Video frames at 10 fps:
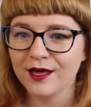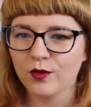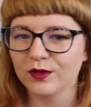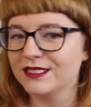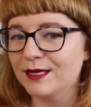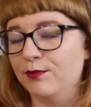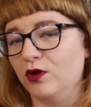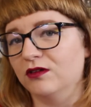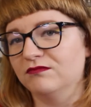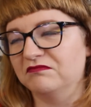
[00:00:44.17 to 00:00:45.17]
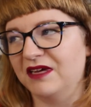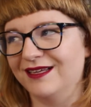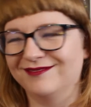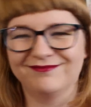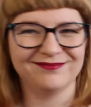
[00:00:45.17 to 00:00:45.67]
was simple
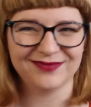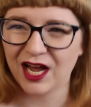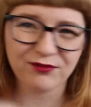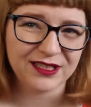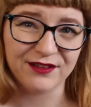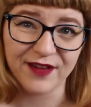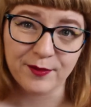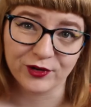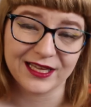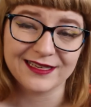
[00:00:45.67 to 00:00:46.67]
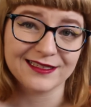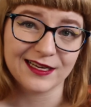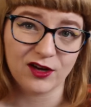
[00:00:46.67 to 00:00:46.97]
and not really fame related at